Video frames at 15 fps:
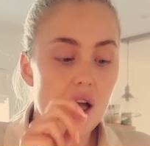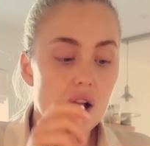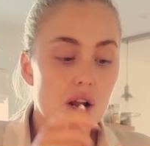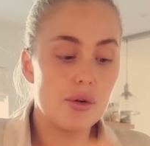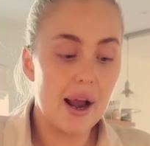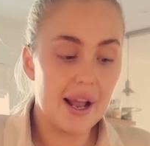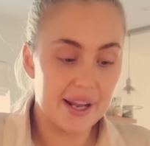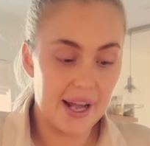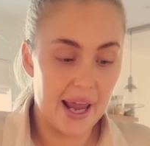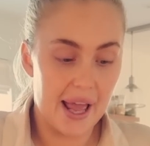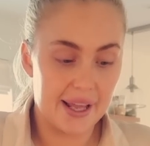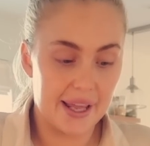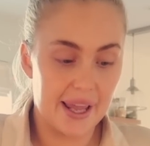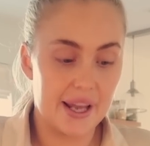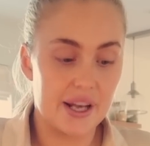crack an
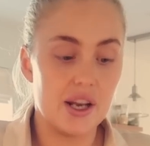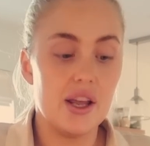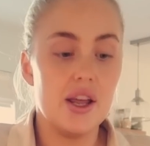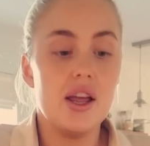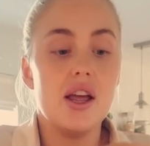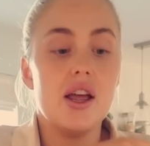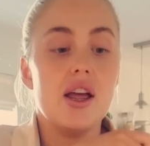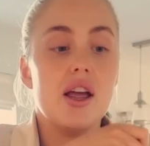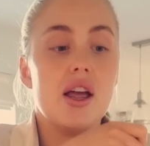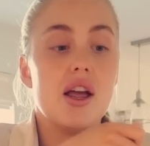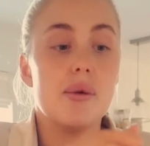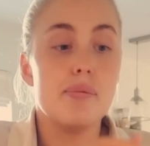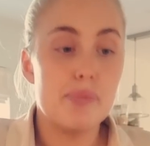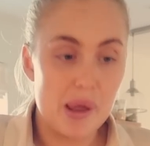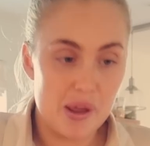egg in,
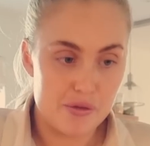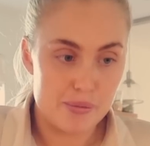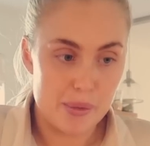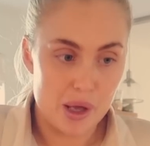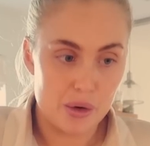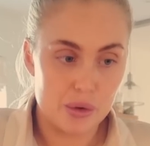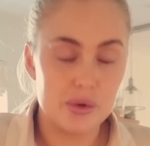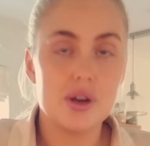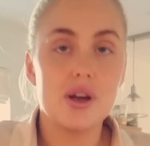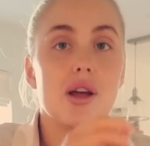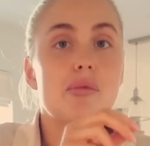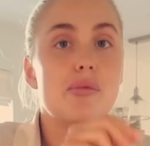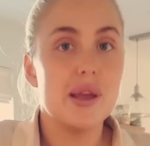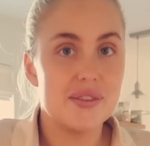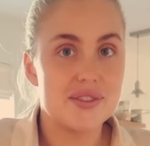bit of milk,
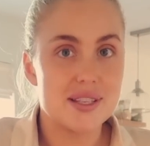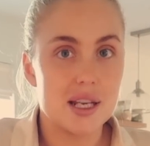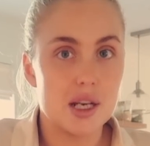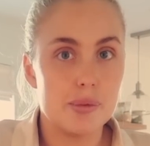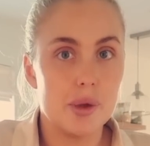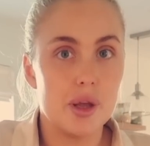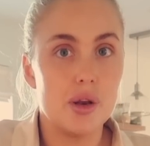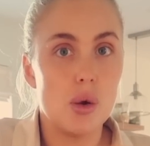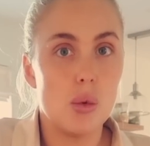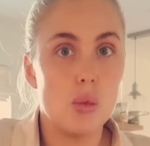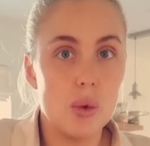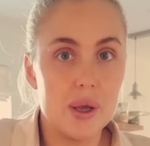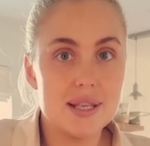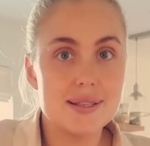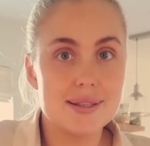bit of cinnamon,
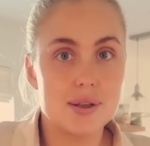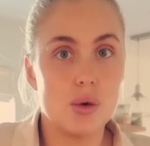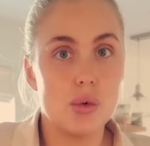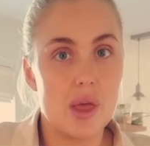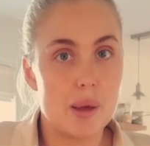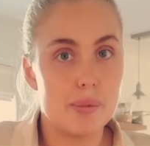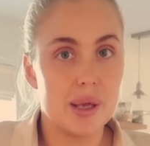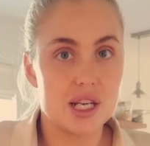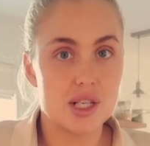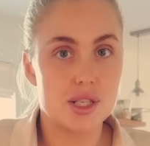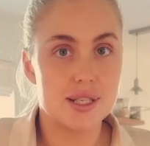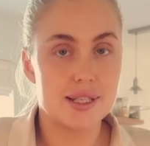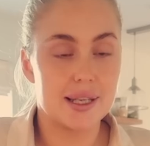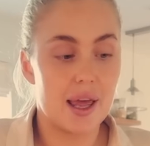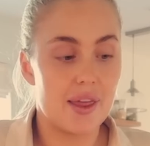whisk all that mixture
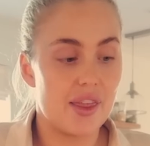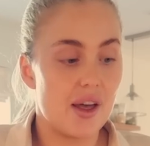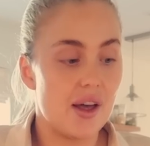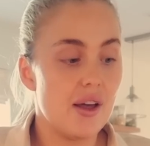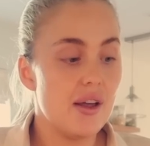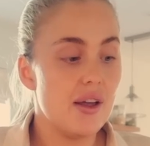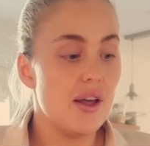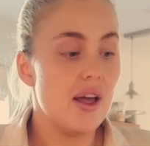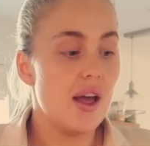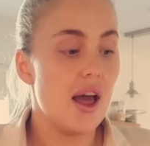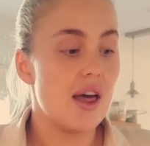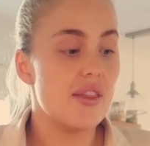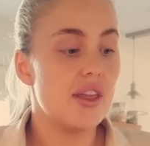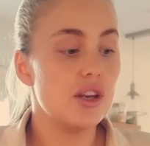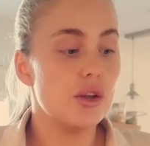together,
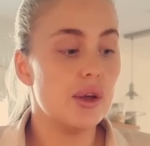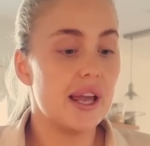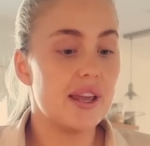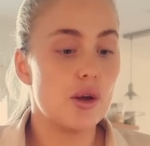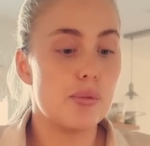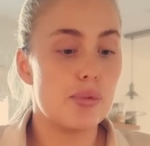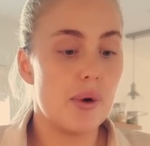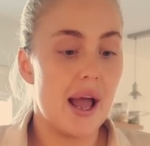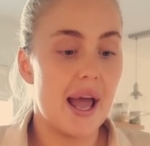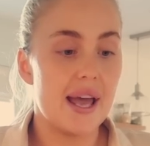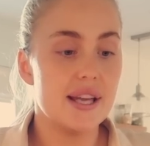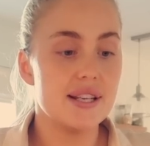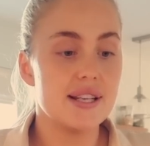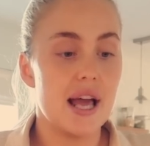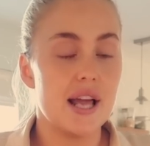and then you get your
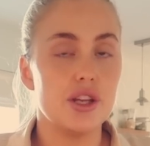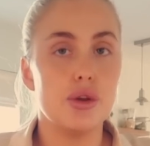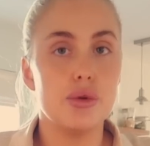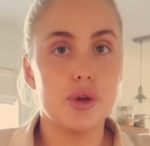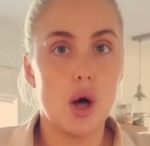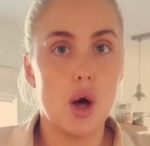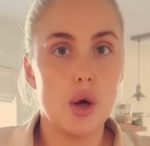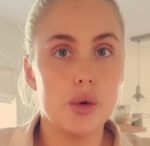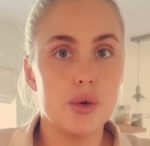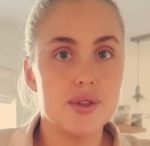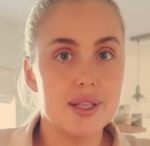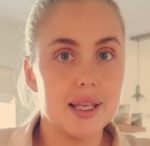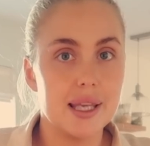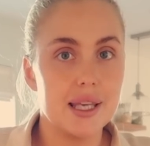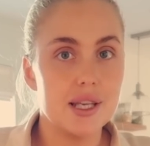bread and you
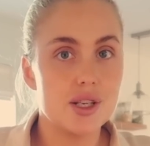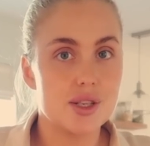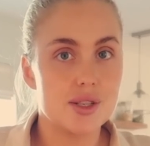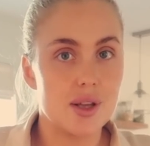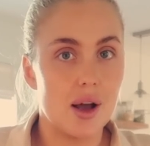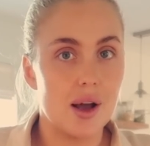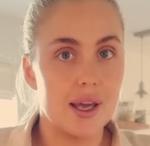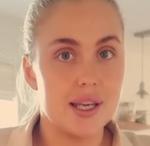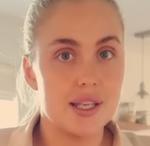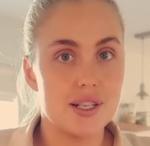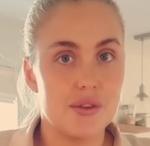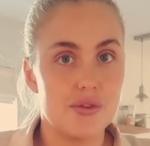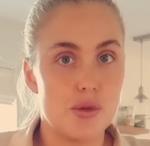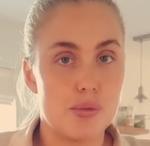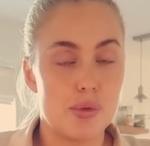coat each side
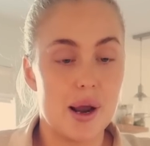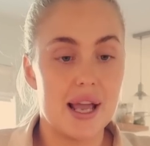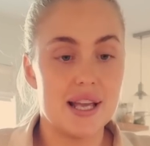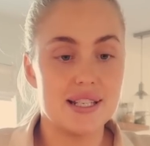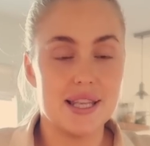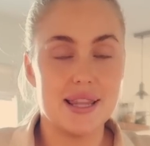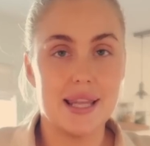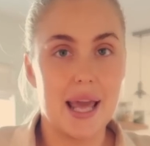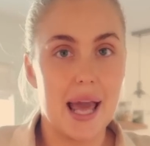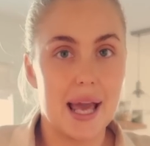of the bread in the